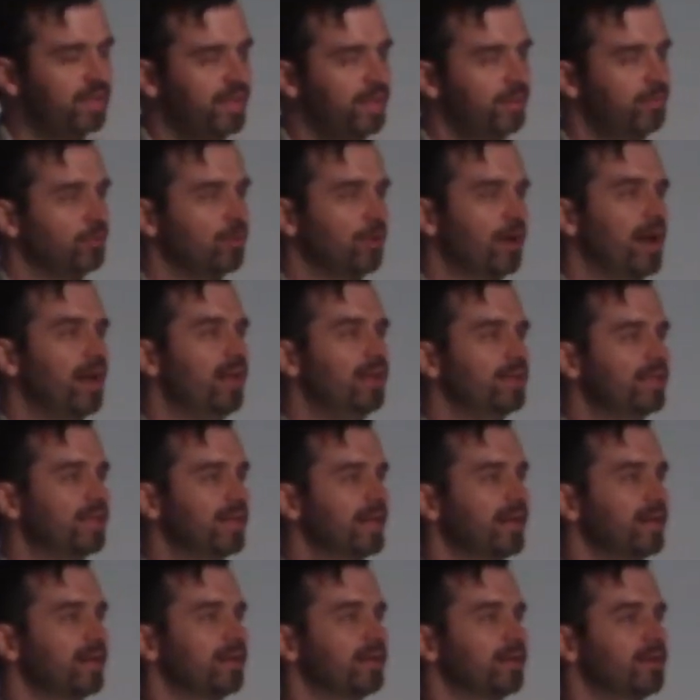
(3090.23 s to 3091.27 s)
immorality.
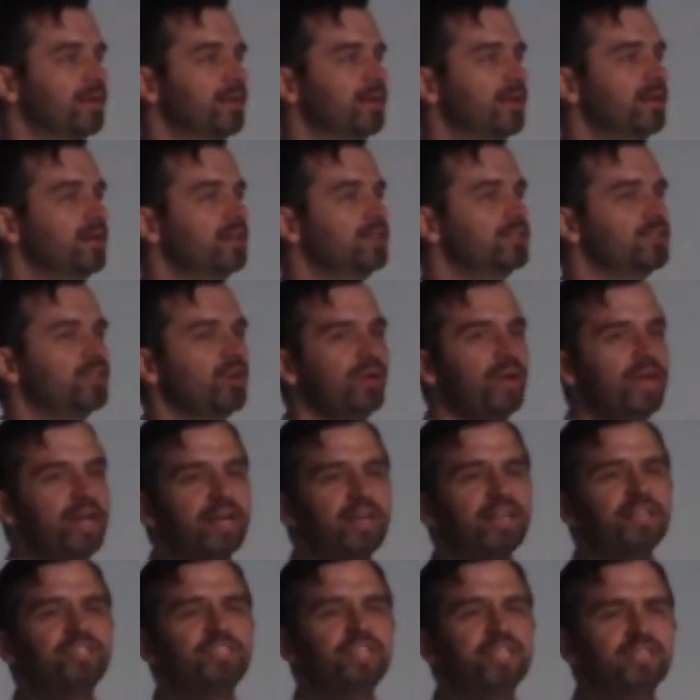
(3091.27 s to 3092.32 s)
So
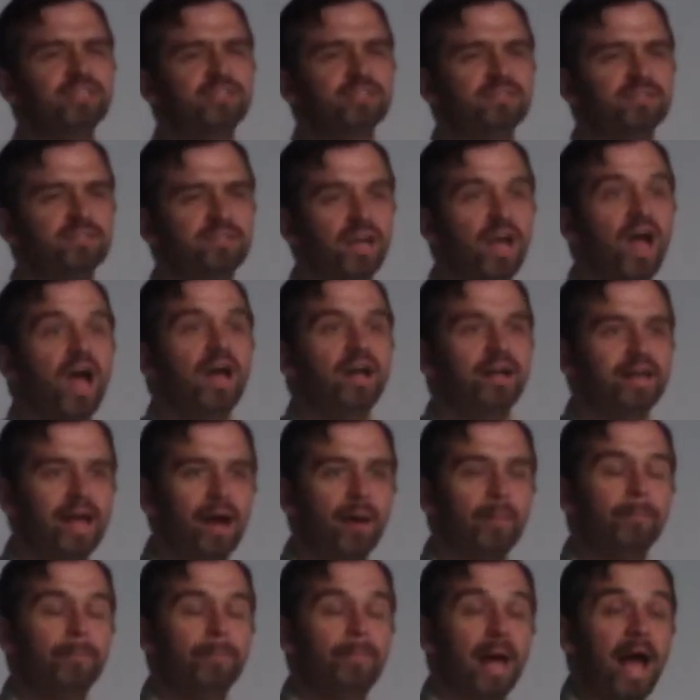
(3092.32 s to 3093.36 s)
here Jesus,
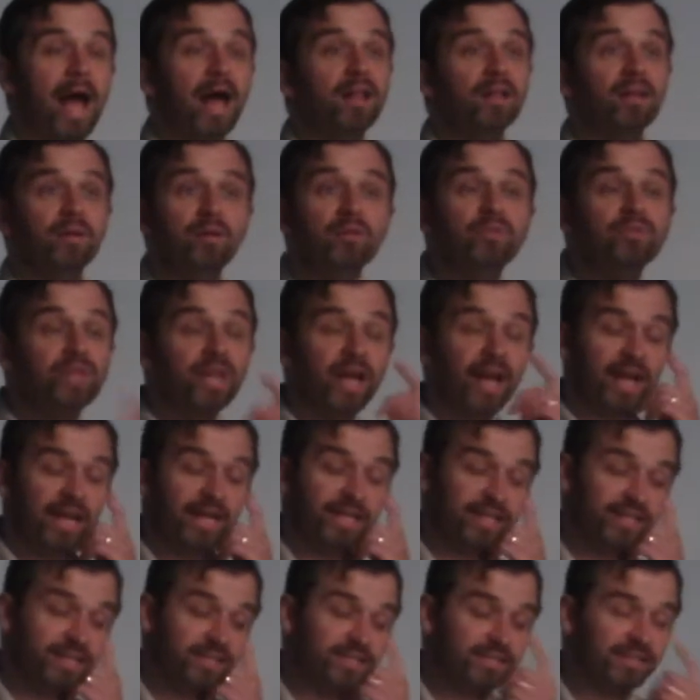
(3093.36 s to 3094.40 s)
now Balaam, it
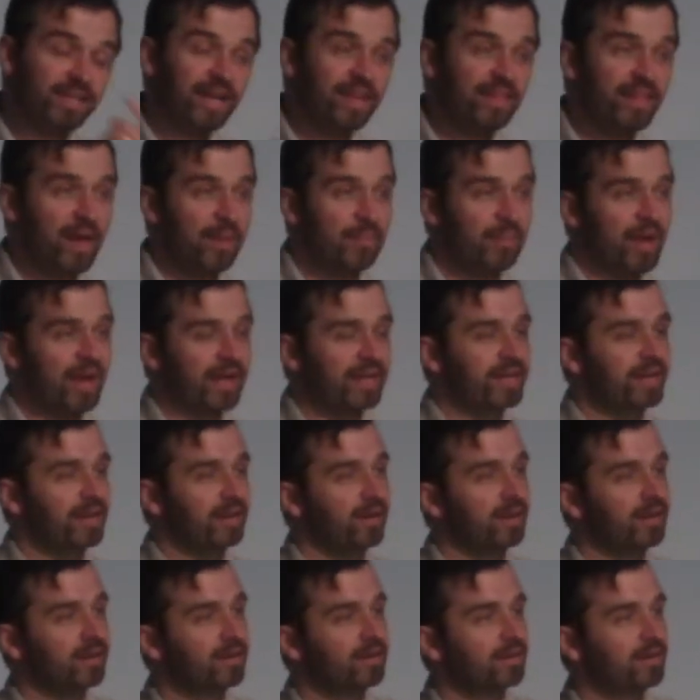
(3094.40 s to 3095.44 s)
didn't say that back here.
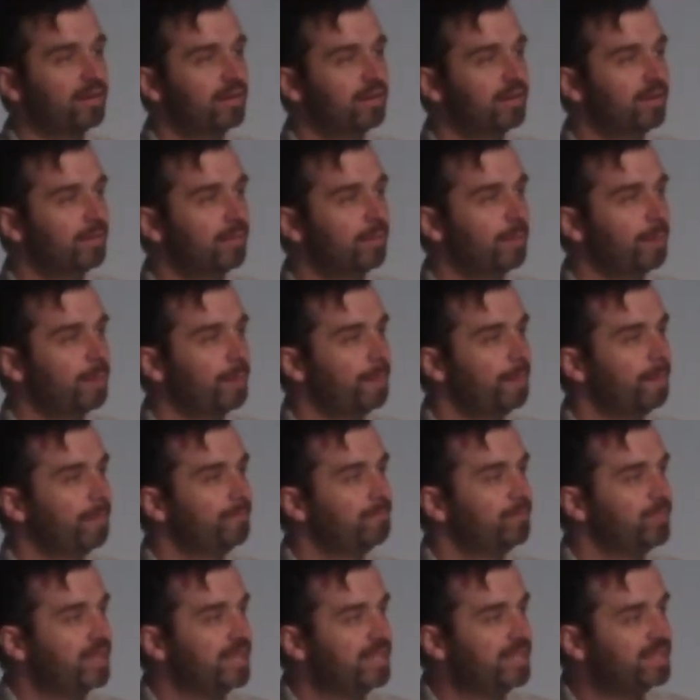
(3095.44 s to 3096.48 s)

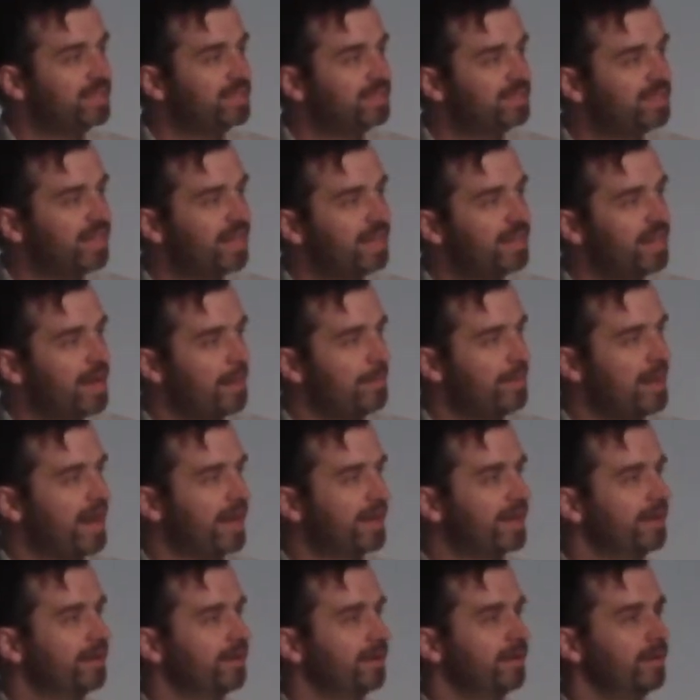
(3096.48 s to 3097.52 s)
It didn't say that back
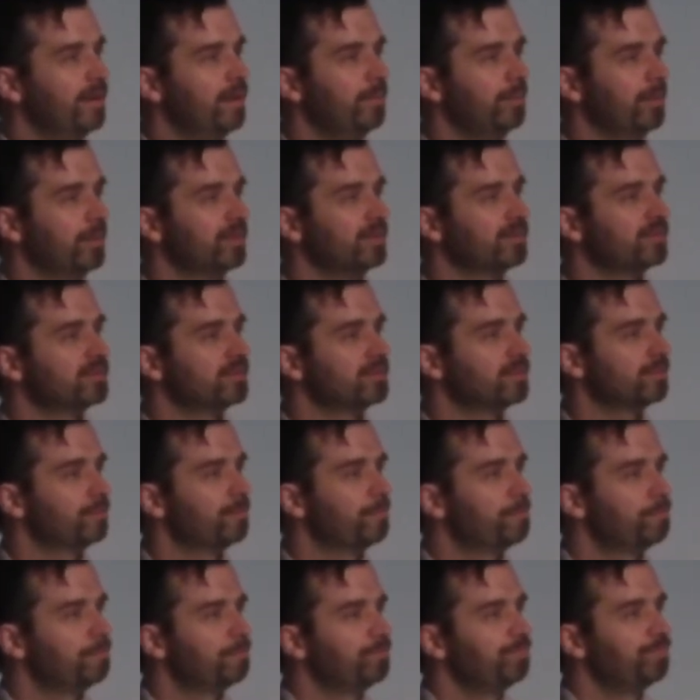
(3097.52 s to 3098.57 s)
here in Numbers.
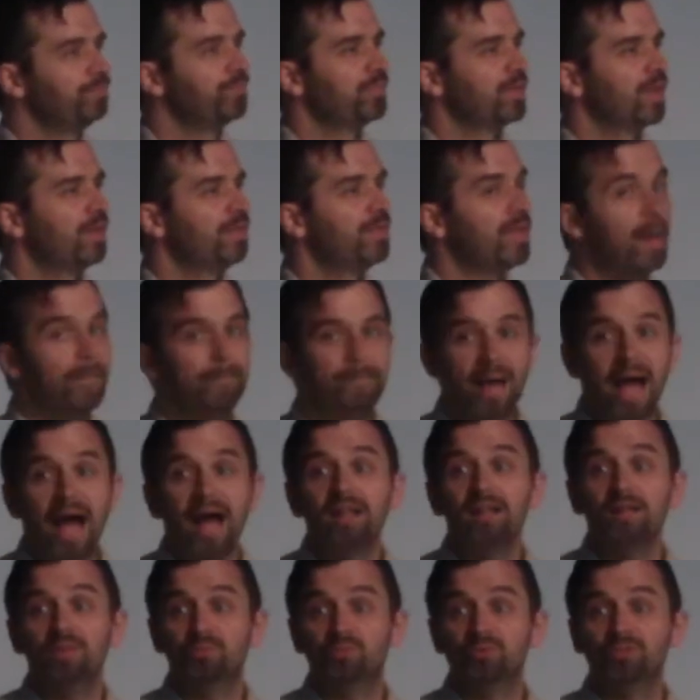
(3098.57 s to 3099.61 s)
That
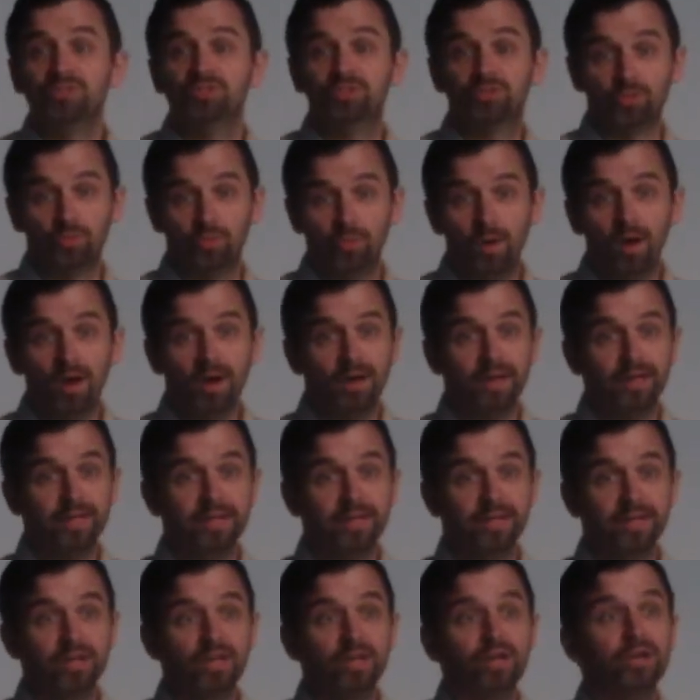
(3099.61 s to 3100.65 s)
Balaam was the
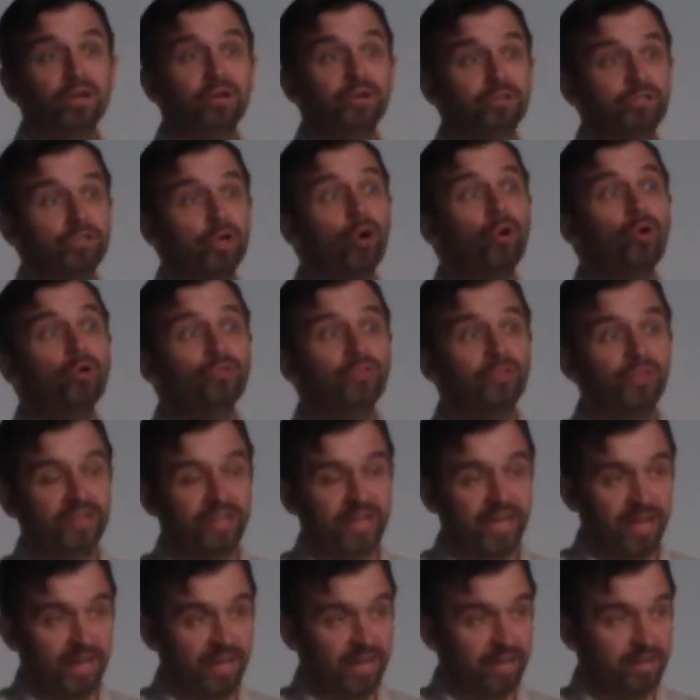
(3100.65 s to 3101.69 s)
one who told the
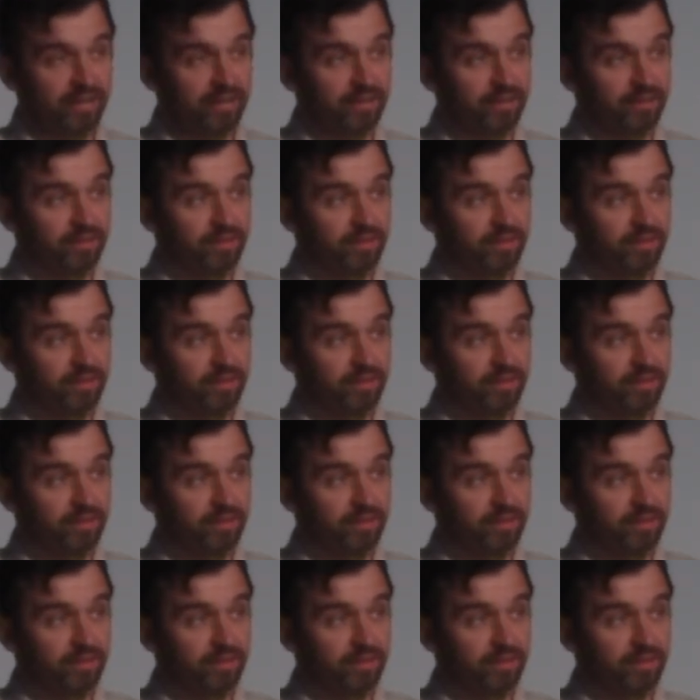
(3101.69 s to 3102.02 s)
king,